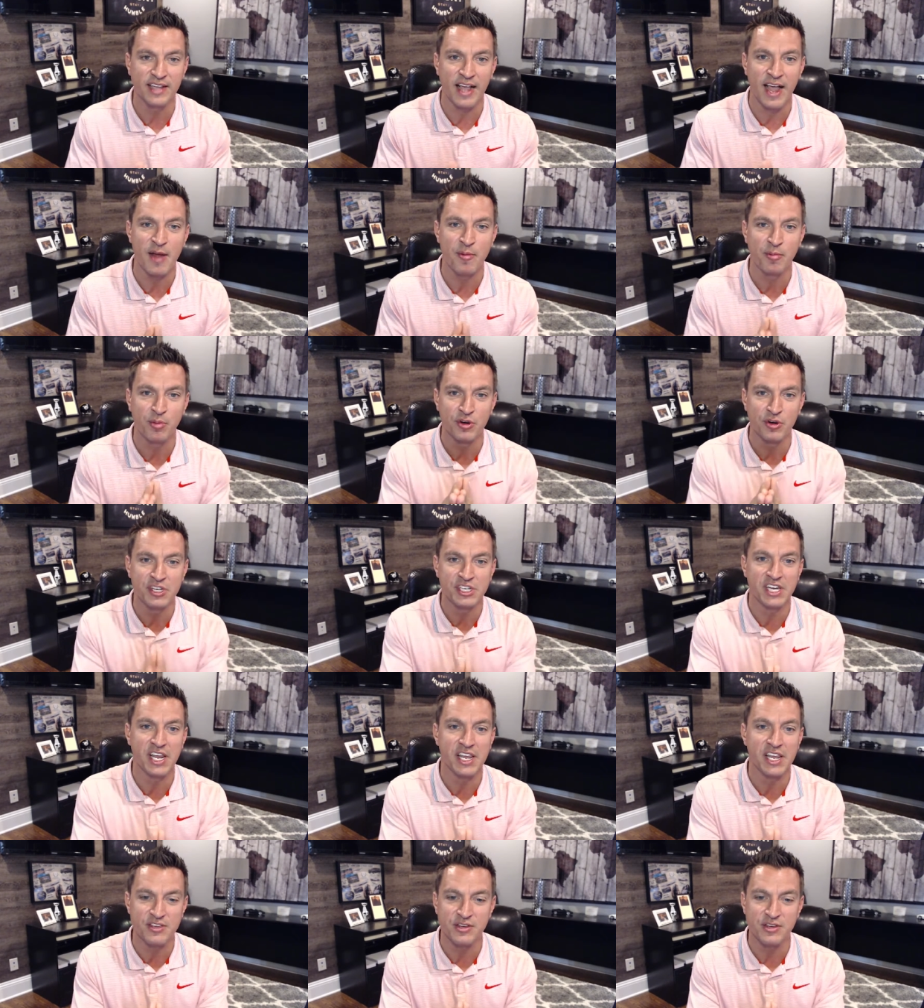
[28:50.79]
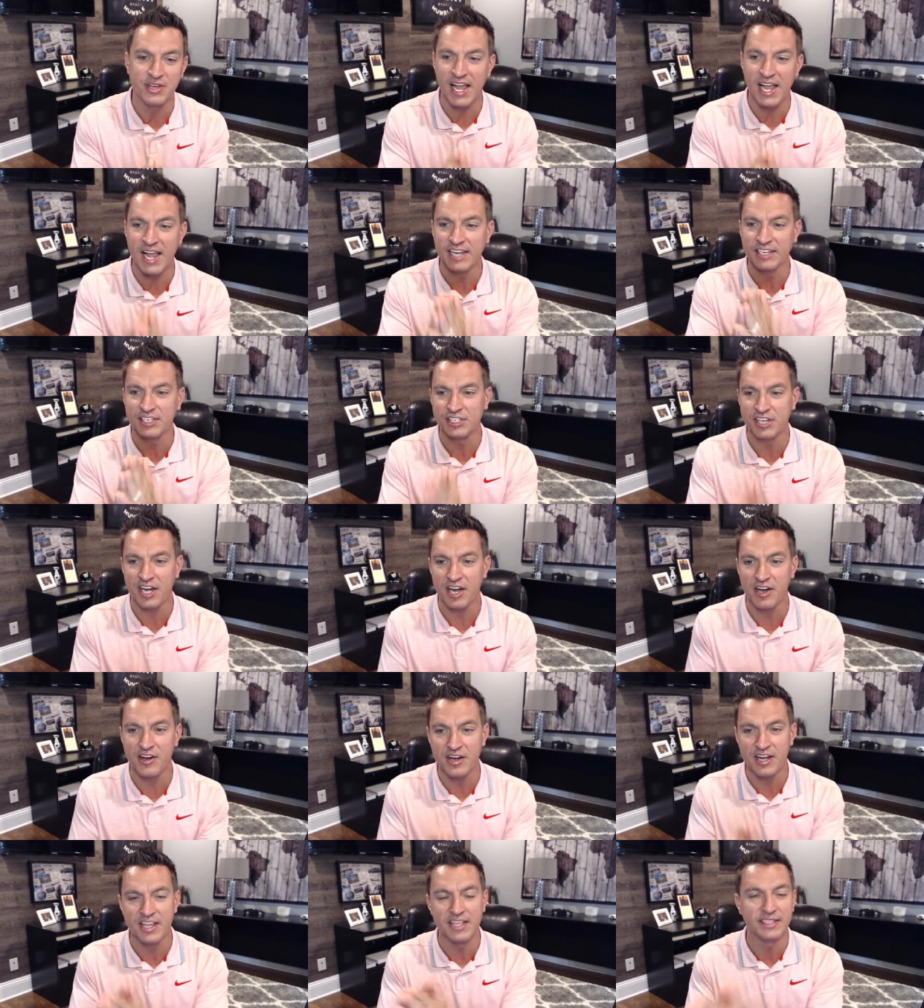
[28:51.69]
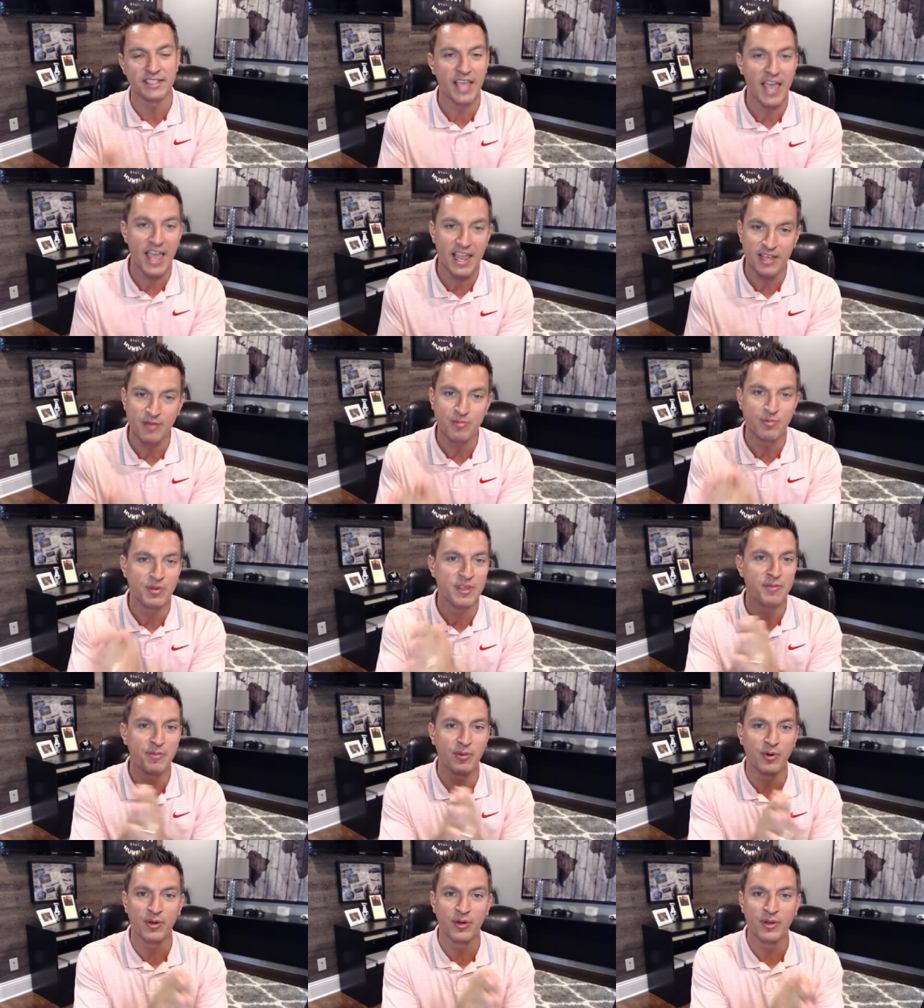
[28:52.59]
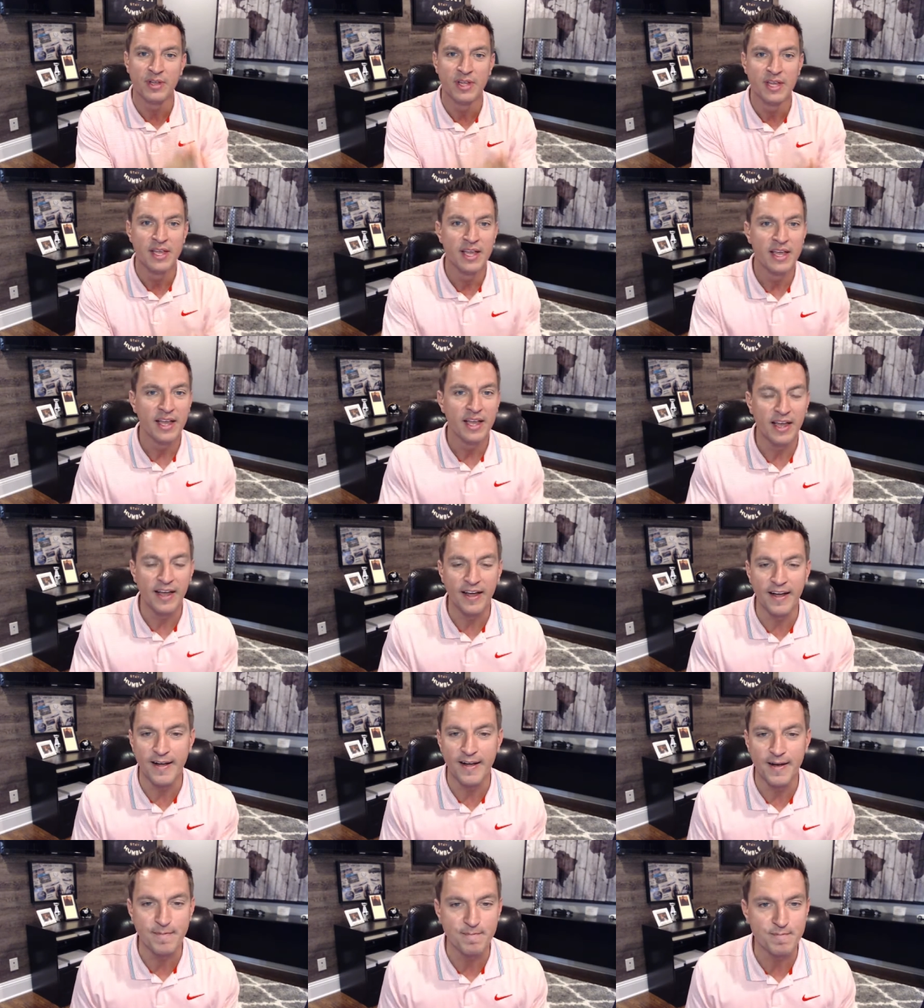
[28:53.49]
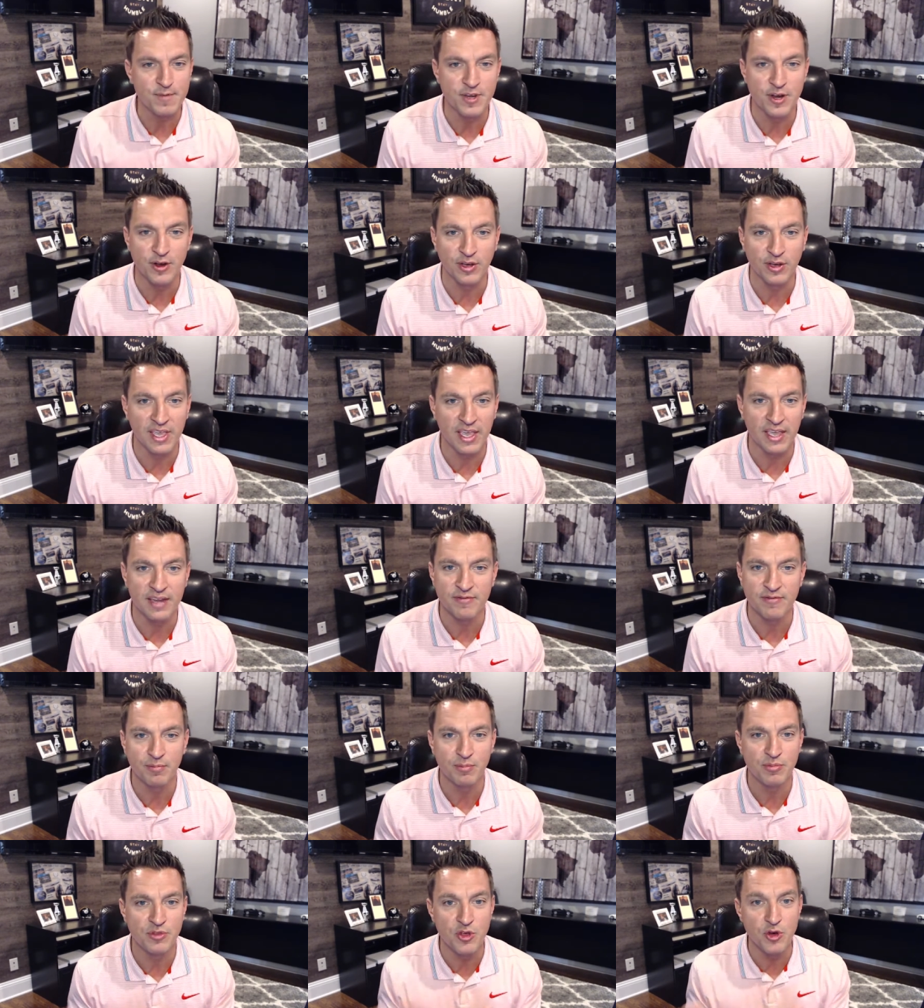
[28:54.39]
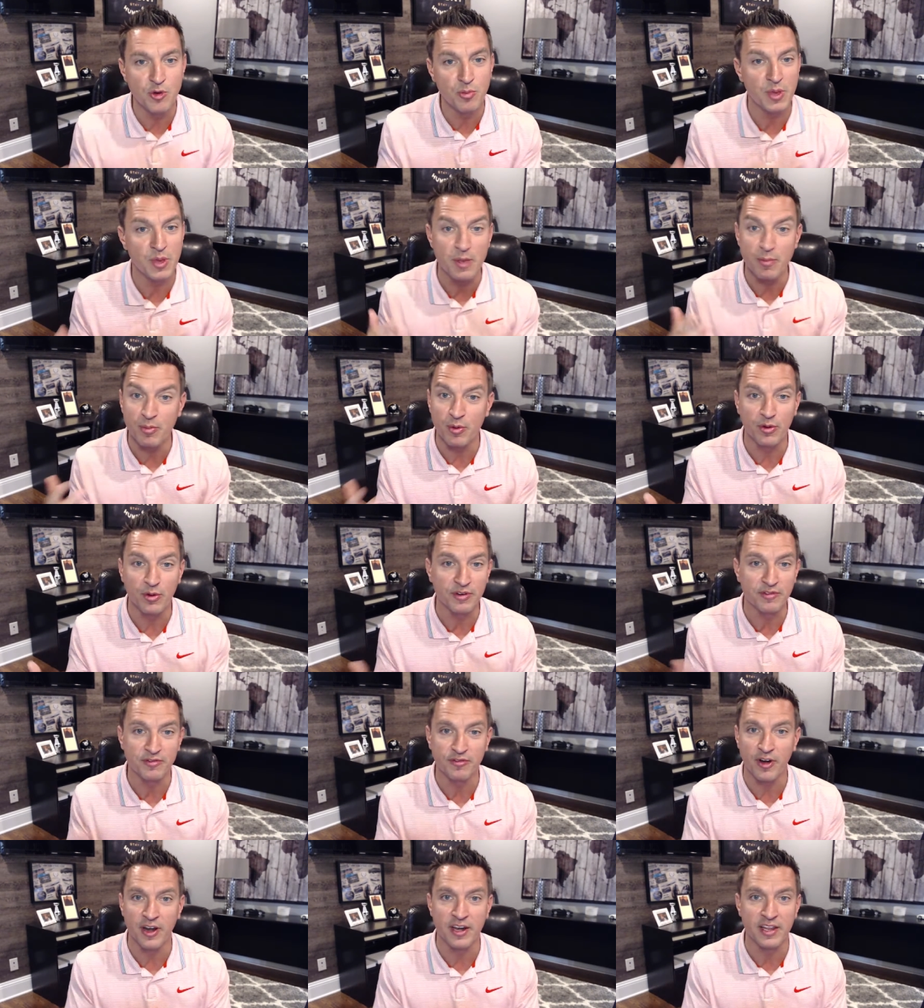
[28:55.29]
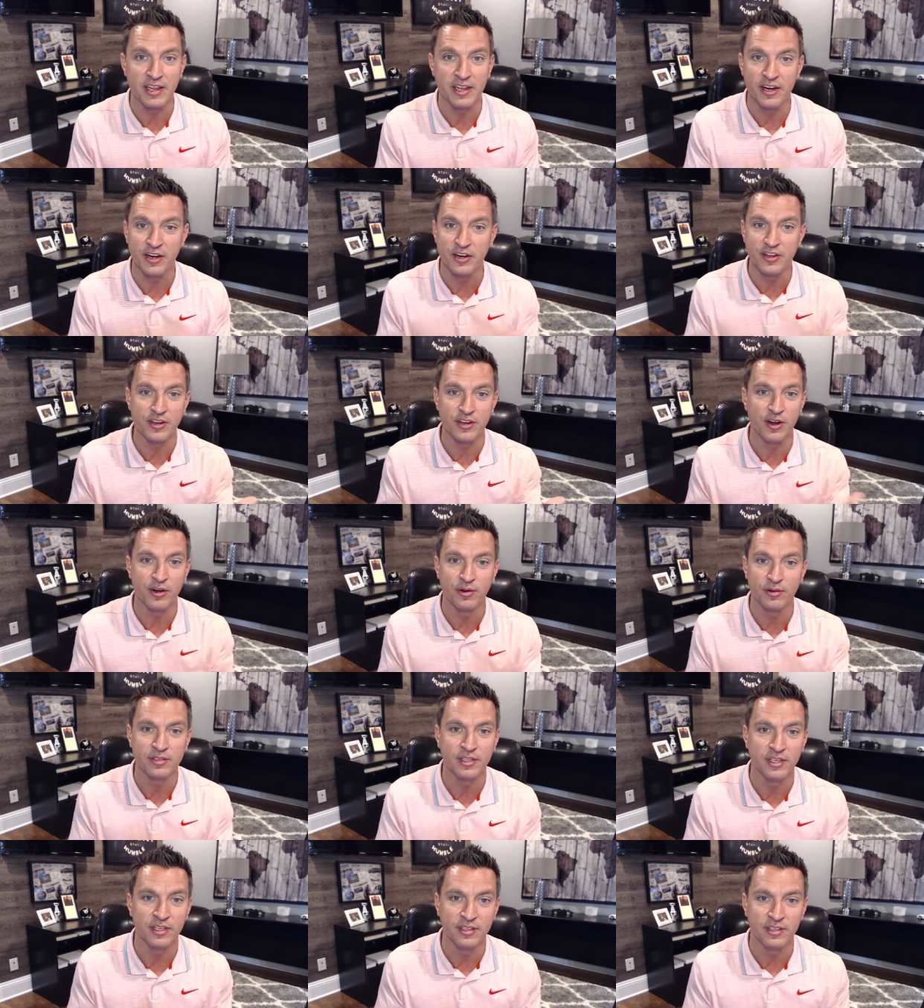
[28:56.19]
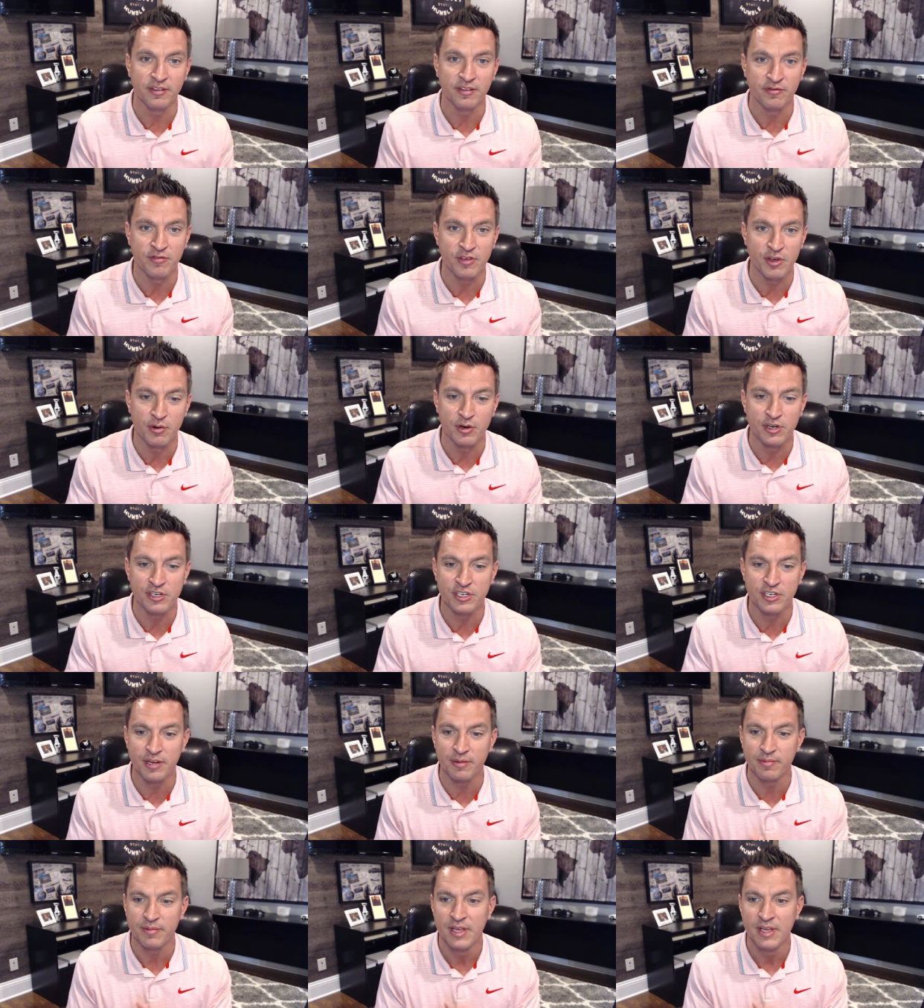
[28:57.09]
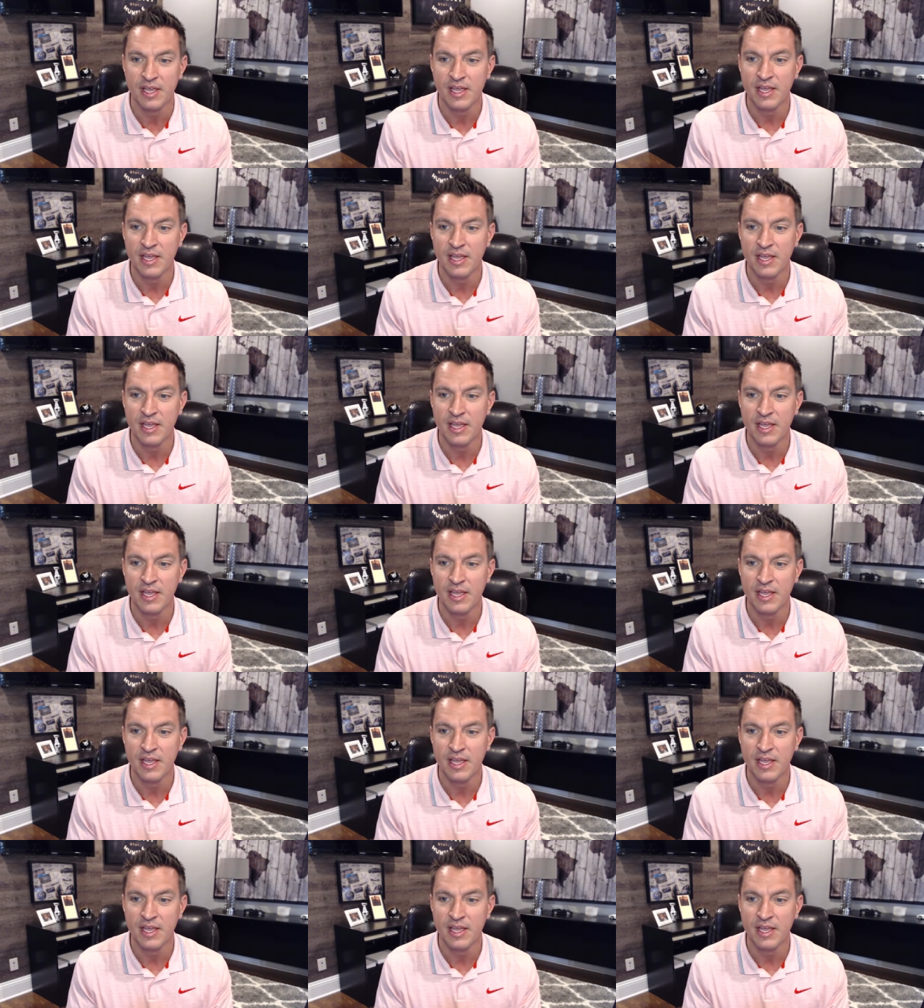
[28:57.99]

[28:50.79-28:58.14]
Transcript: I appreciate you guys sharing it, tagging people, um, you know, getting new people in front of here. You know, the the viewership,